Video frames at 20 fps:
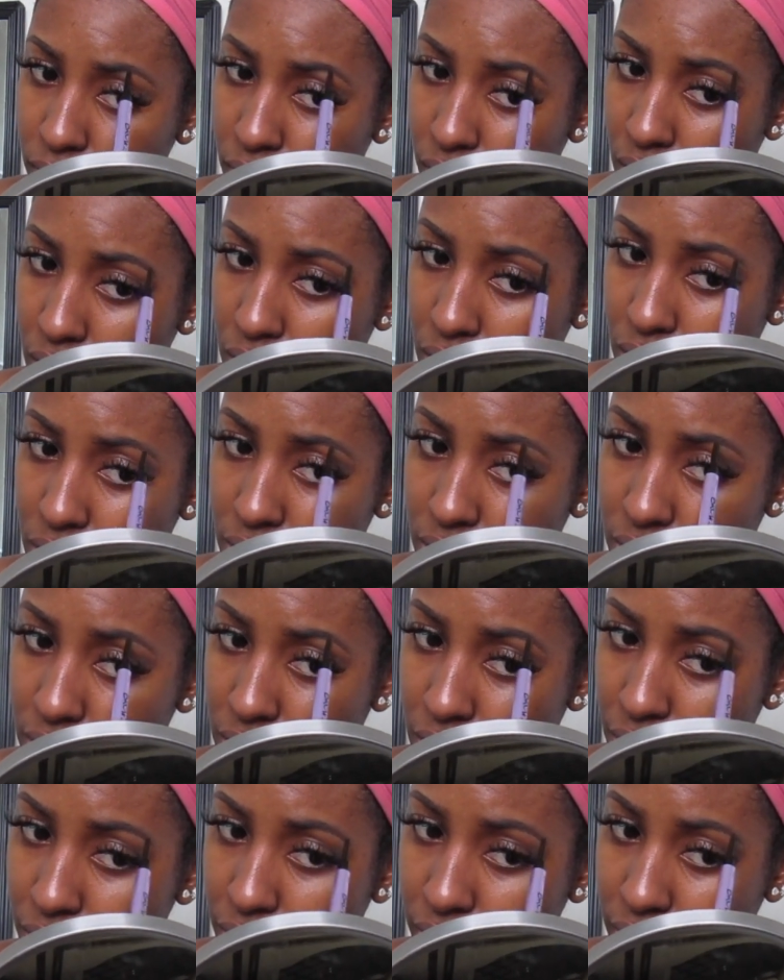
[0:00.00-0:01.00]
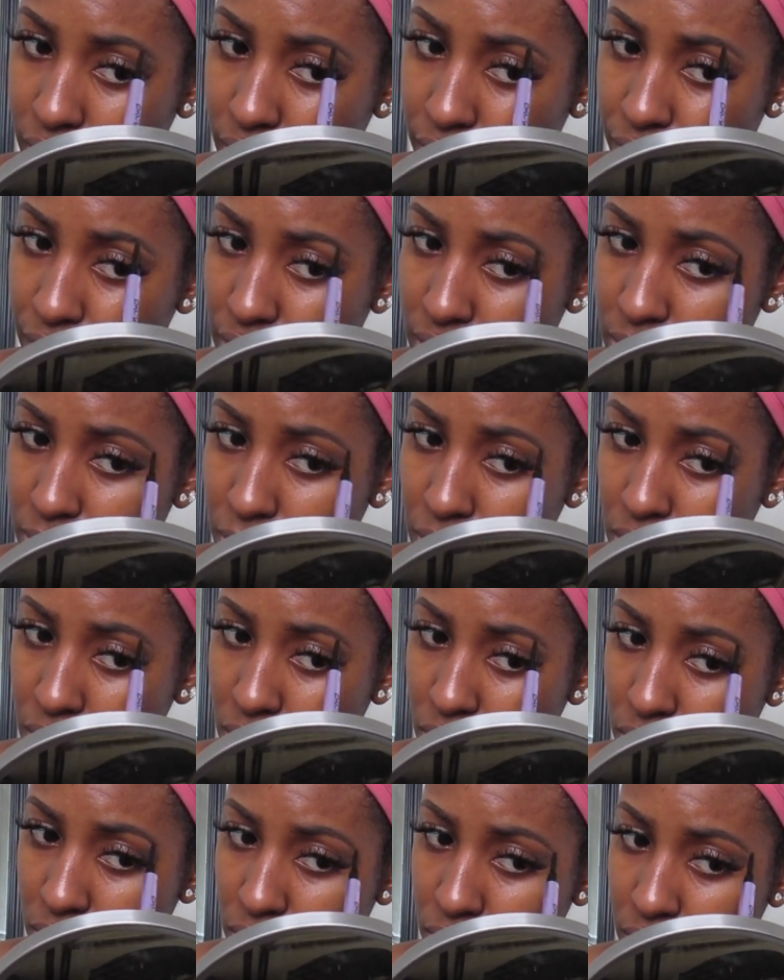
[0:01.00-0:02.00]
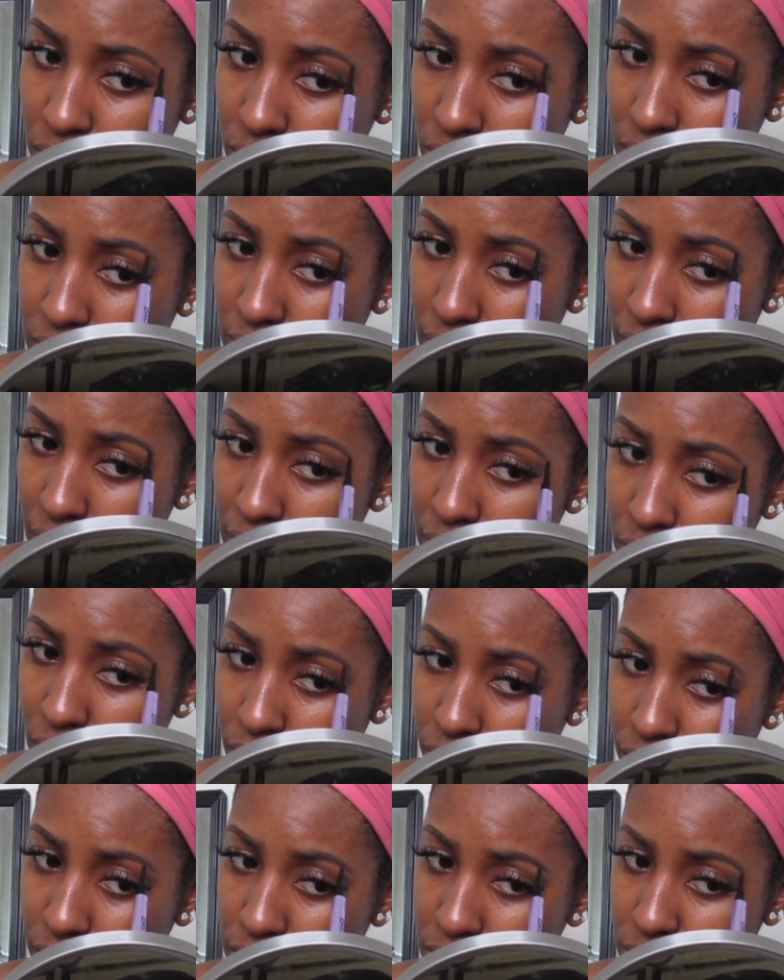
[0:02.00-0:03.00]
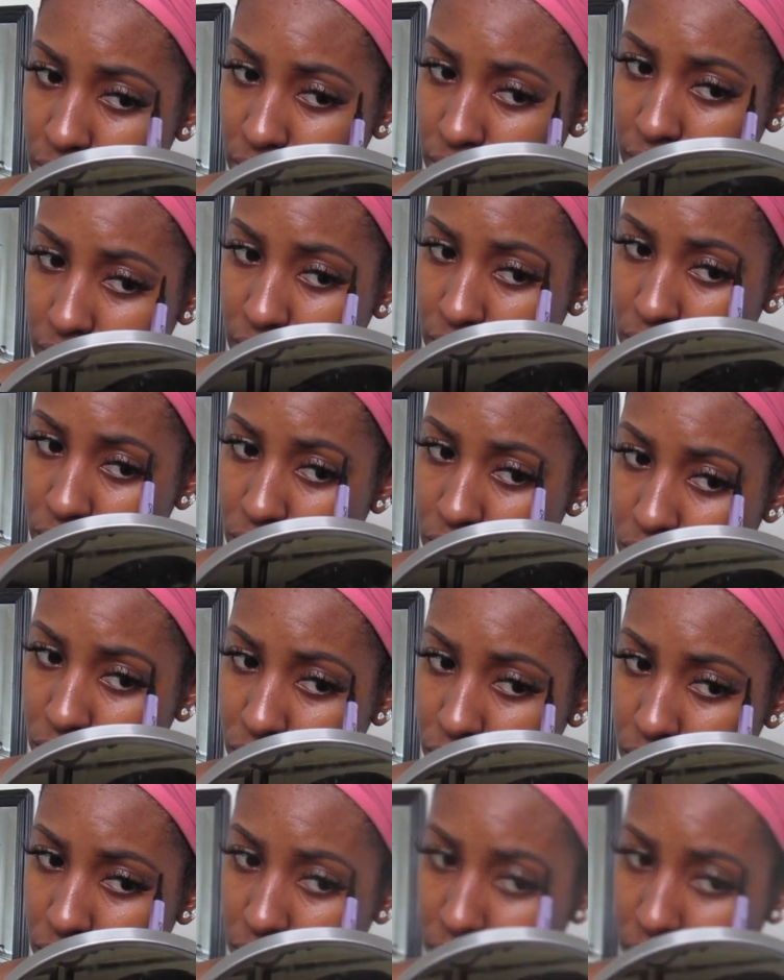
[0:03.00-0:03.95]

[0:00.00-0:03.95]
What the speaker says: it directly affects me, or unless I know for sure that it's true, you